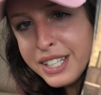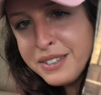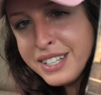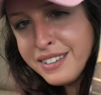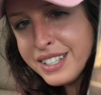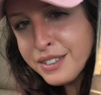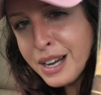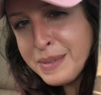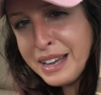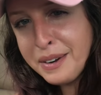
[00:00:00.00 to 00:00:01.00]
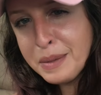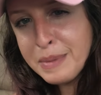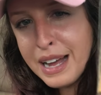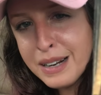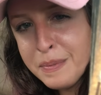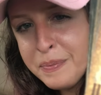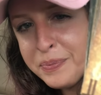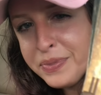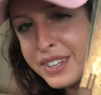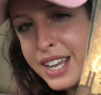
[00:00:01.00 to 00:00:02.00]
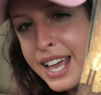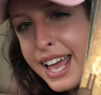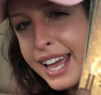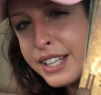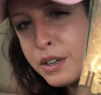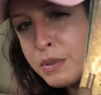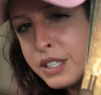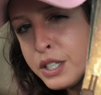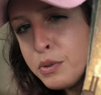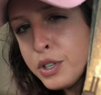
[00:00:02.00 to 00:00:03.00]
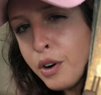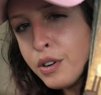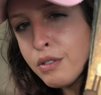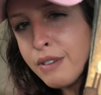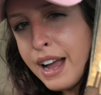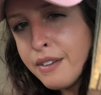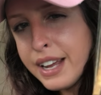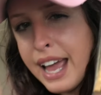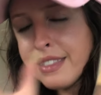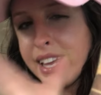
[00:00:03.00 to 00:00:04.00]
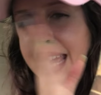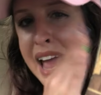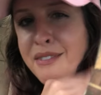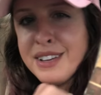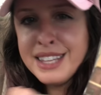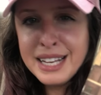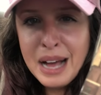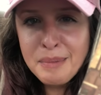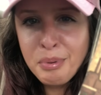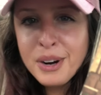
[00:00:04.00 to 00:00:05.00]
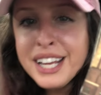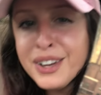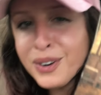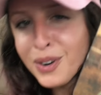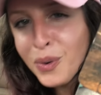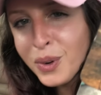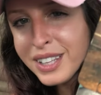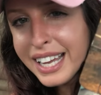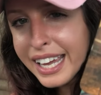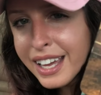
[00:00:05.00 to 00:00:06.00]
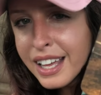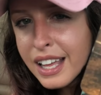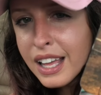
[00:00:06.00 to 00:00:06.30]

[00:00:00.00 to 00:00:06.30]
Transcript: like you see how these are coming out on the bottom? It's almost like you turned around and like everything got prettier or like...